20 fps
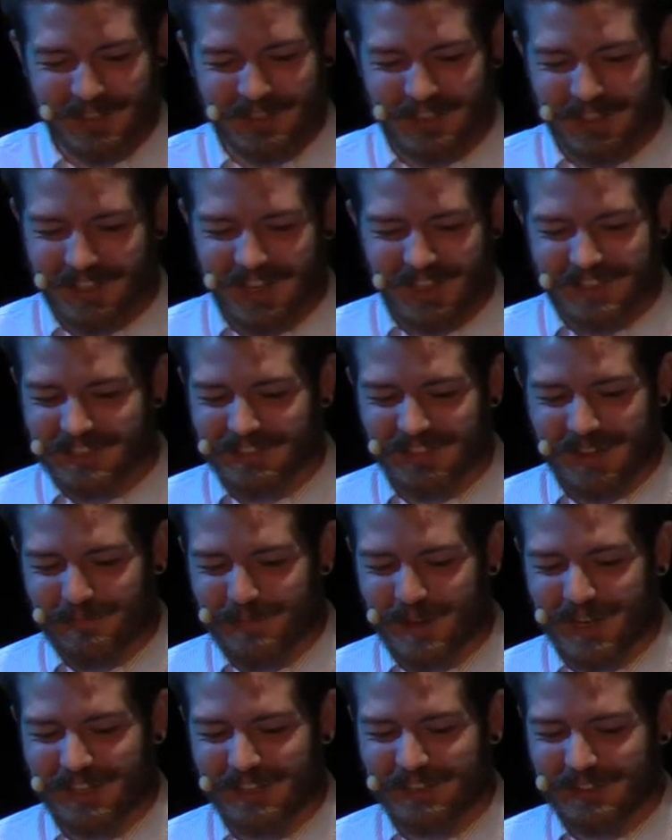it's not actually
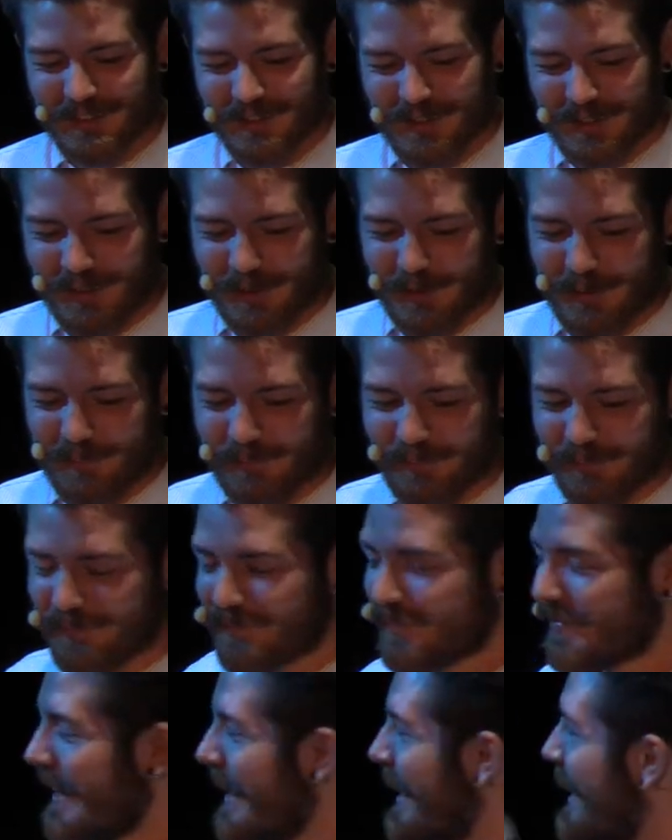that bad.
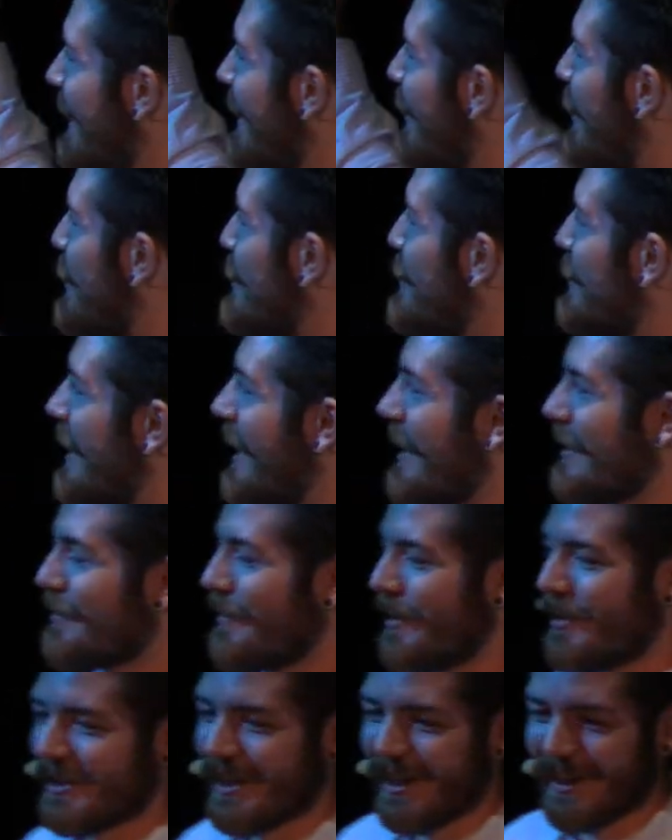Um, also, it has a
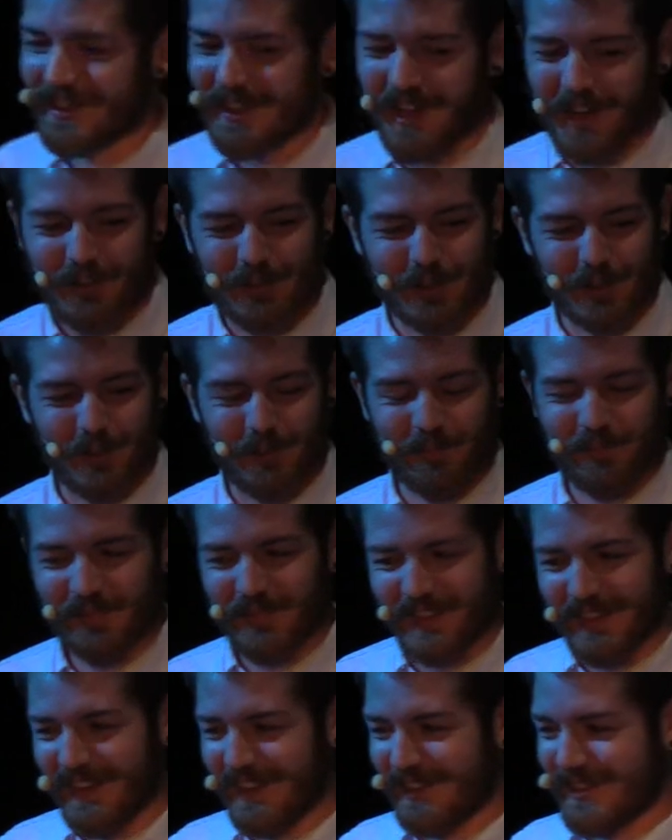very nice
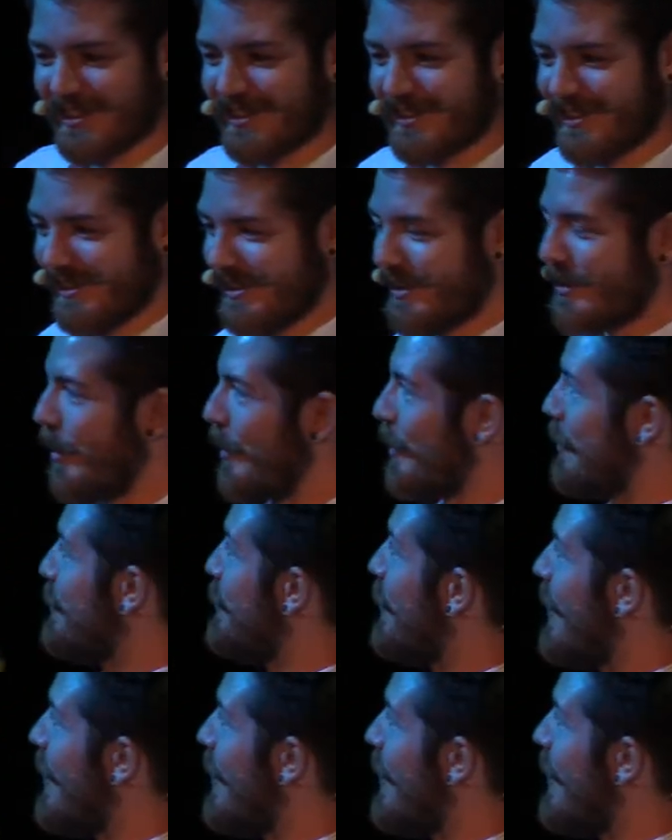acronym. It's called